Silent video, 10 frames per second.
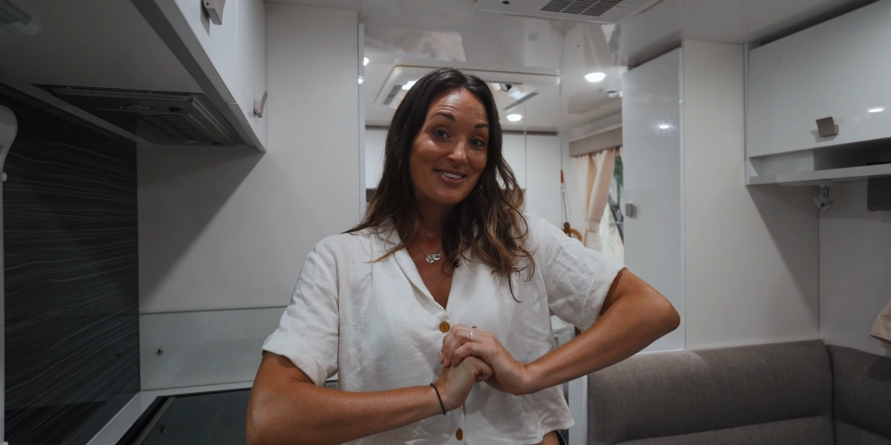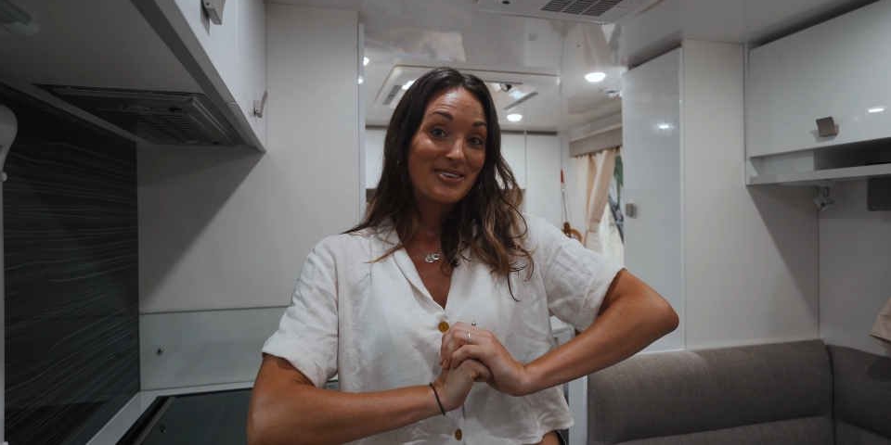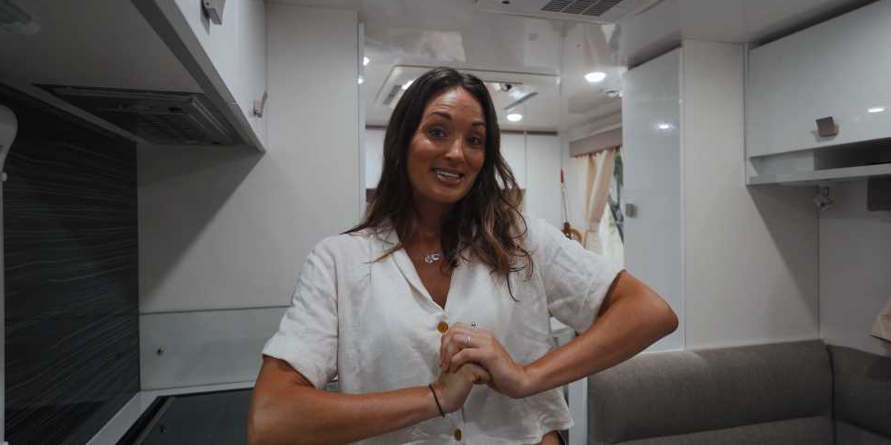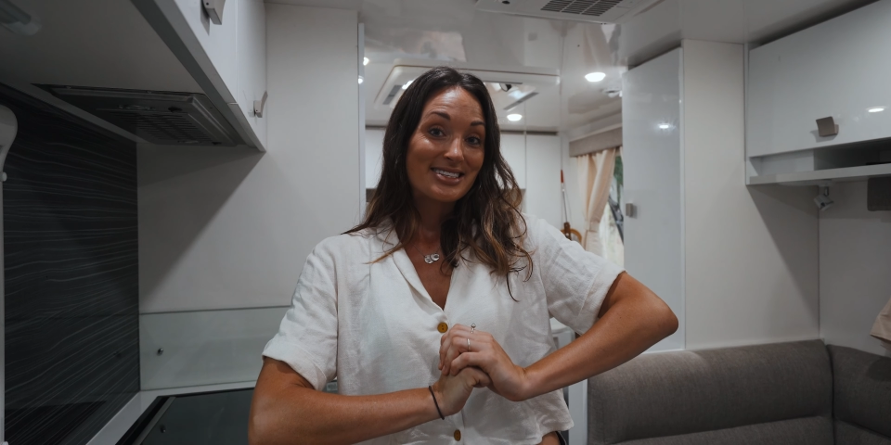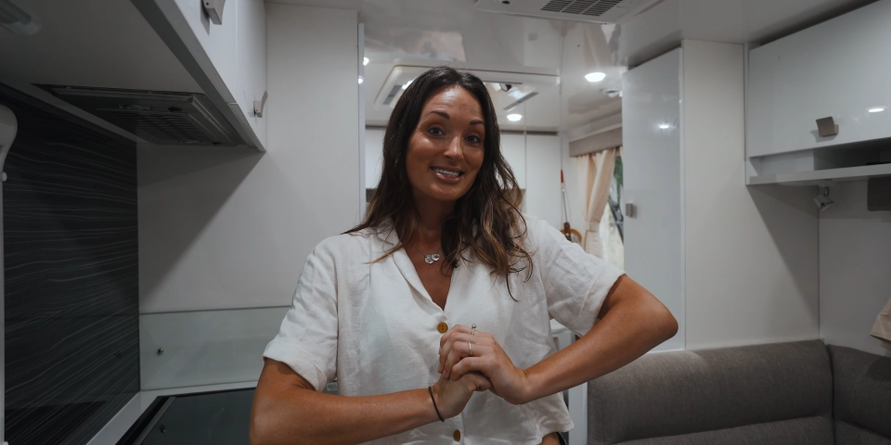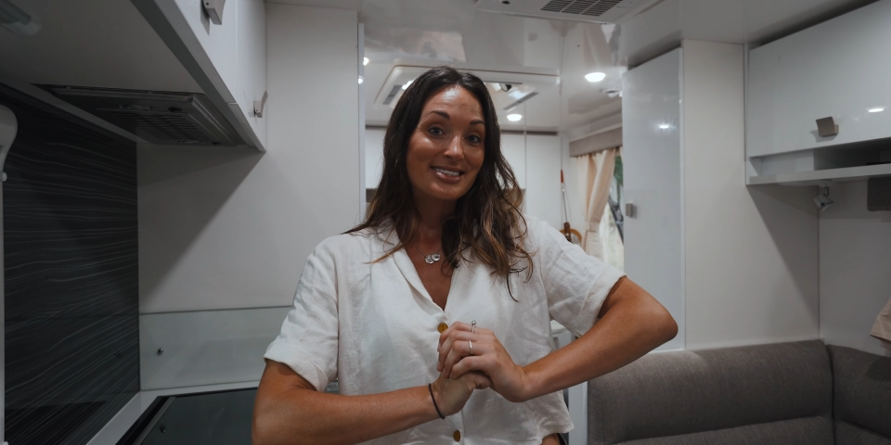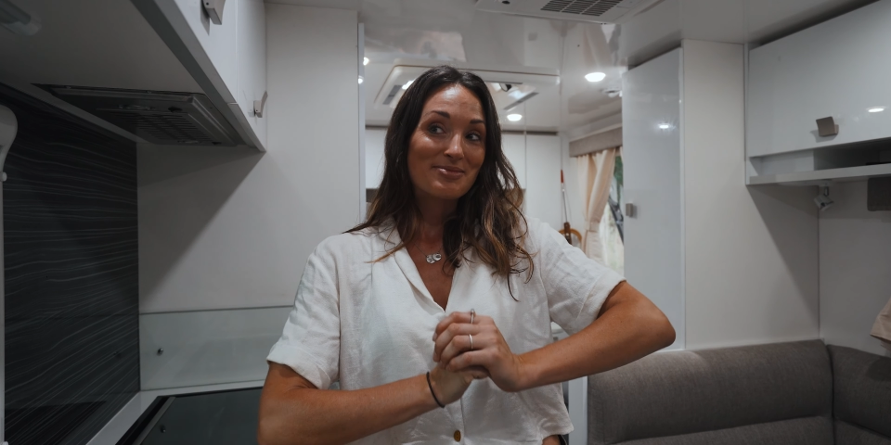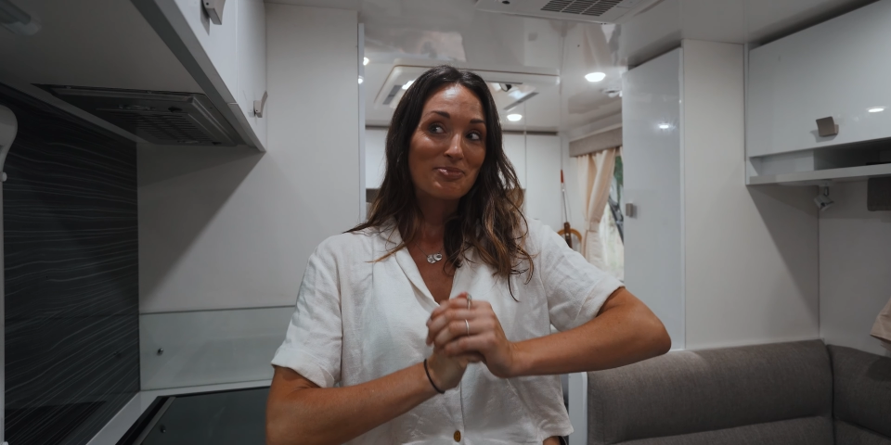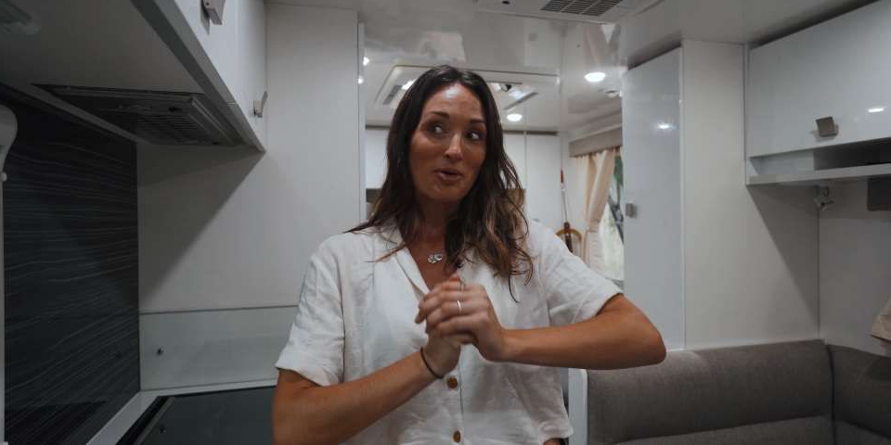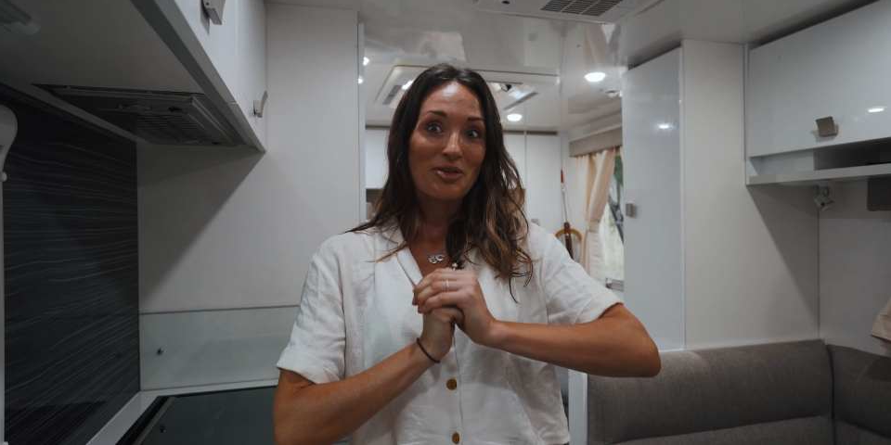which is
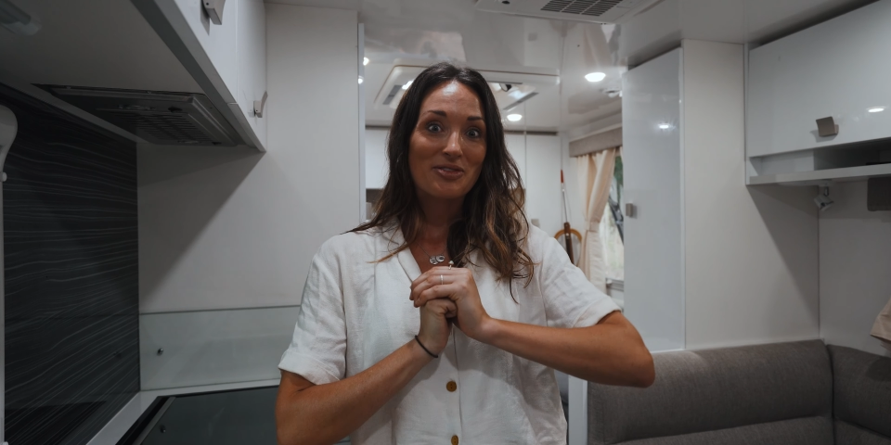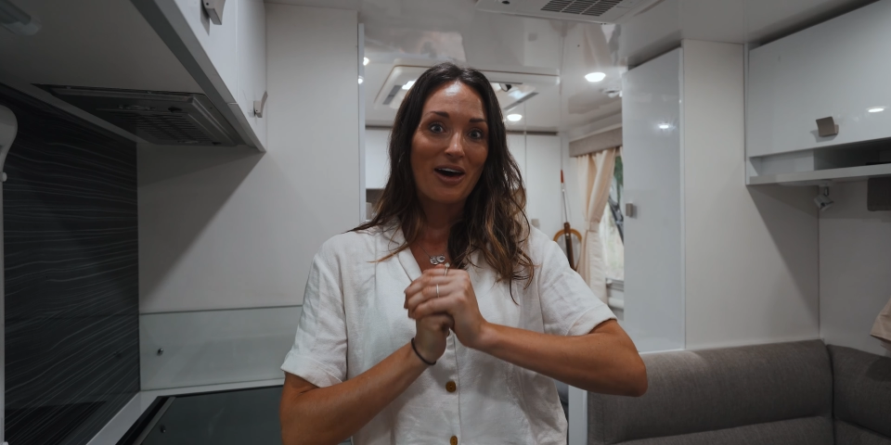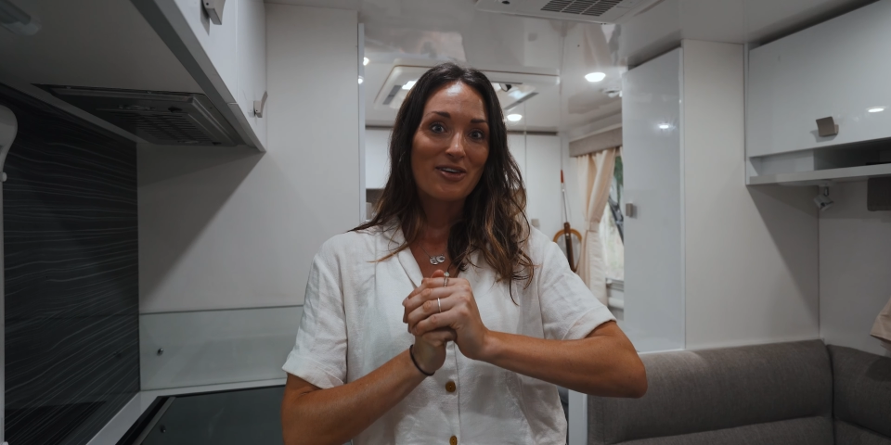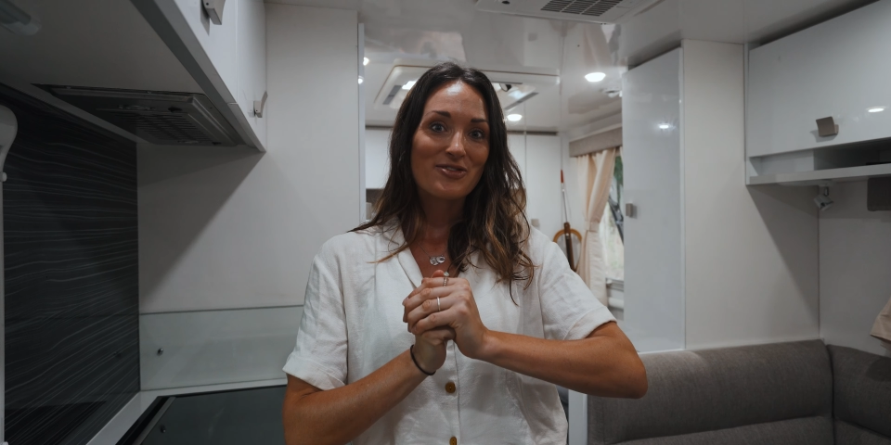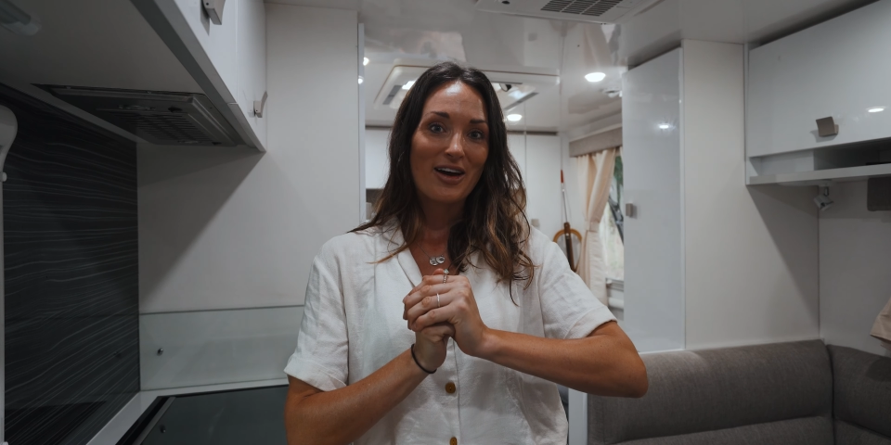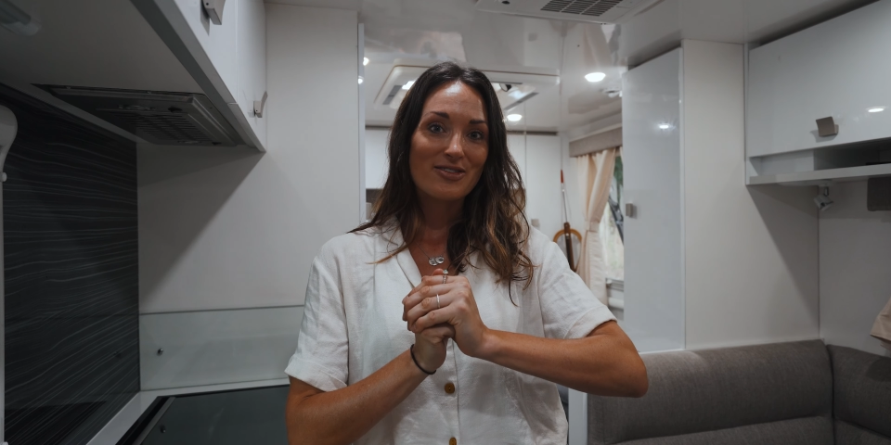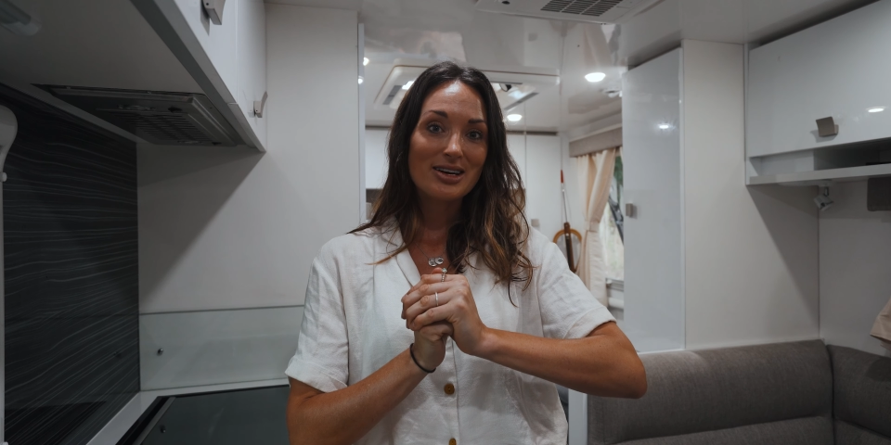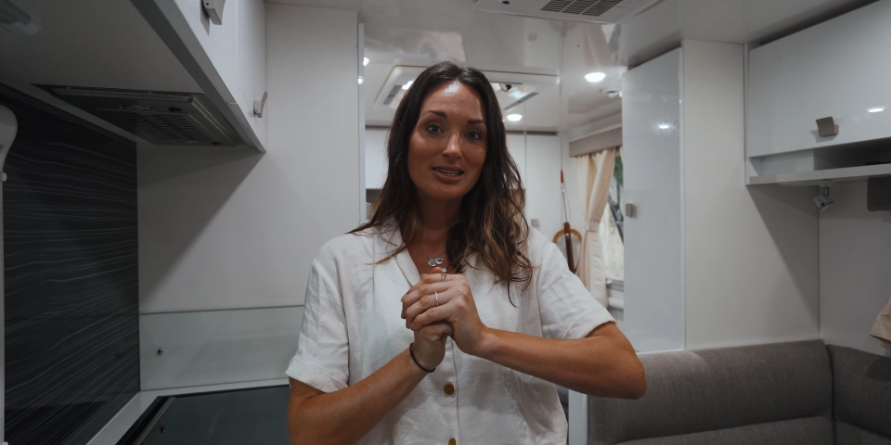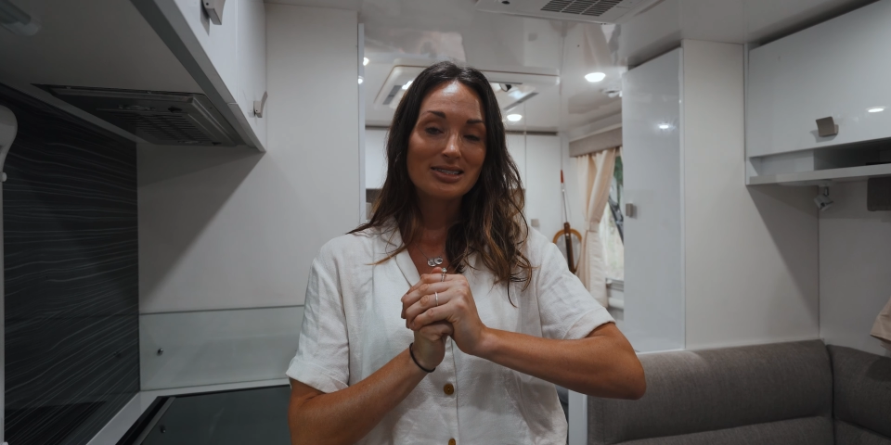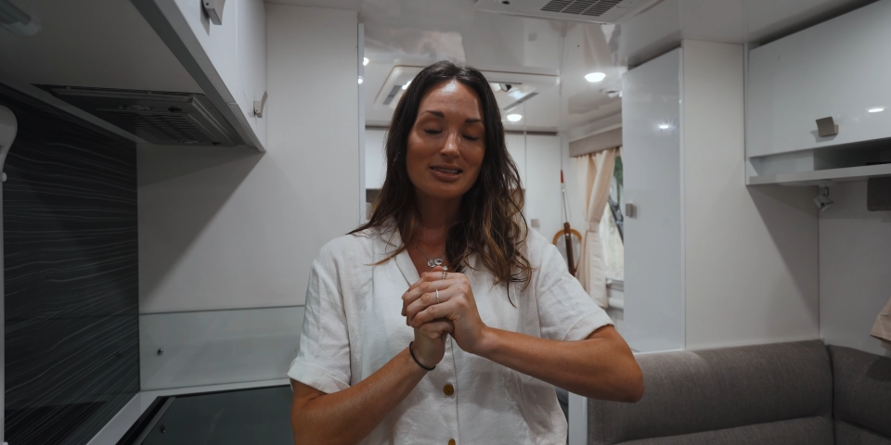both of our
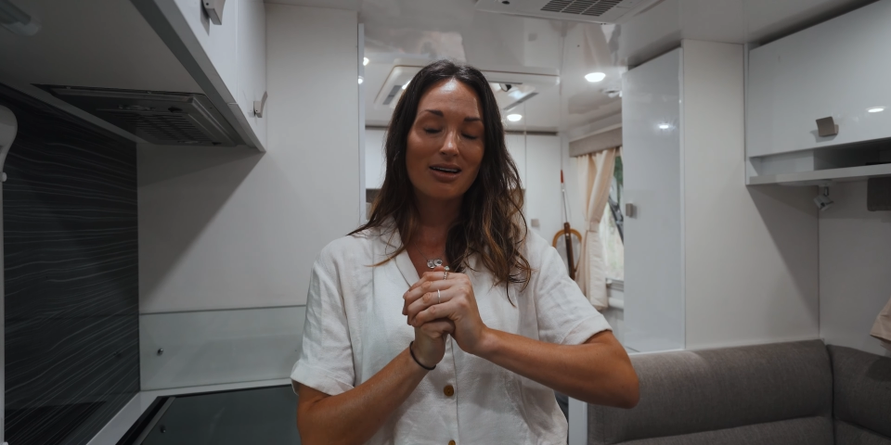favourites.